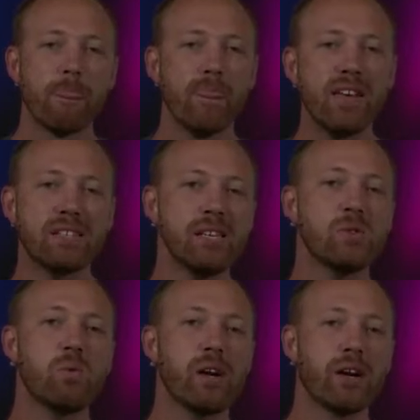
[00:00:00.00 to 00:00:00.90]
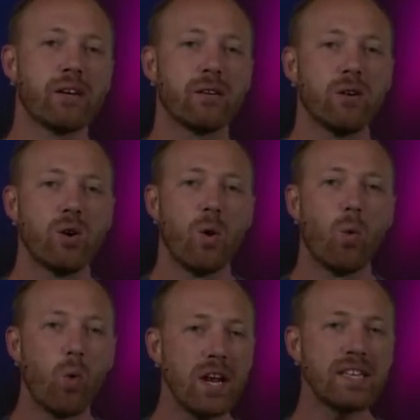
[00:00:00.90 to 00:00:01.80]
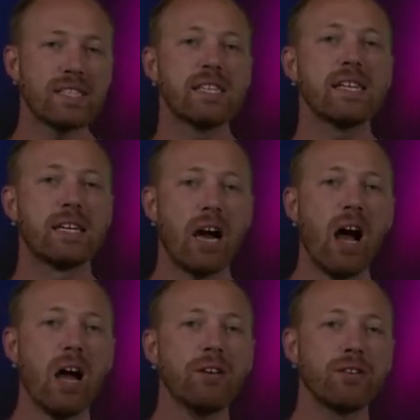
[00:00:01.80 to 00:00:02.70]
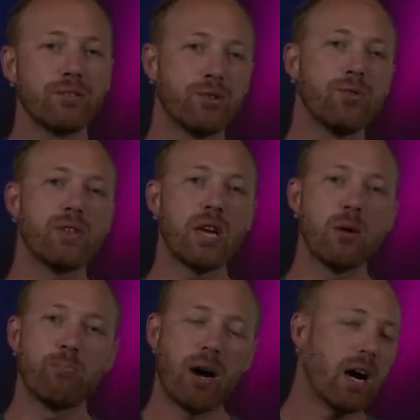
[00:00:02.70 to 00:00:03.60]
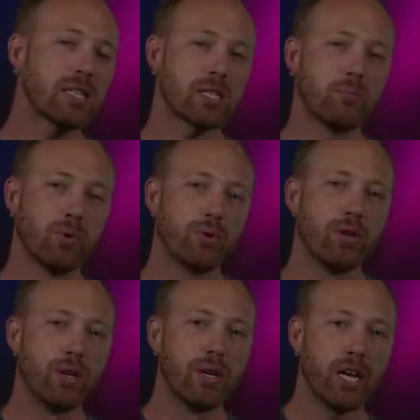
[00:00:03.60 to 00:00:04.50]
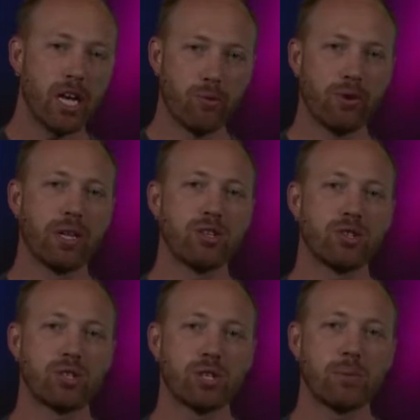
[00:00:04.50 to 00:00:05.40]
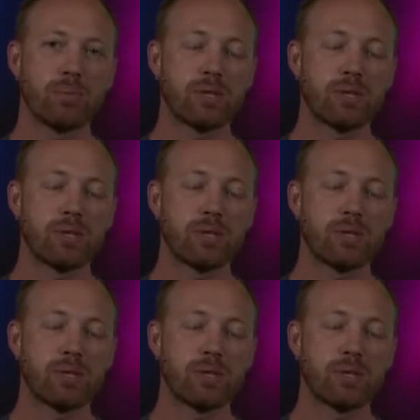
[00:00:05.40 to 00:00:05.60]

This is where we see God do the impossible in relationships.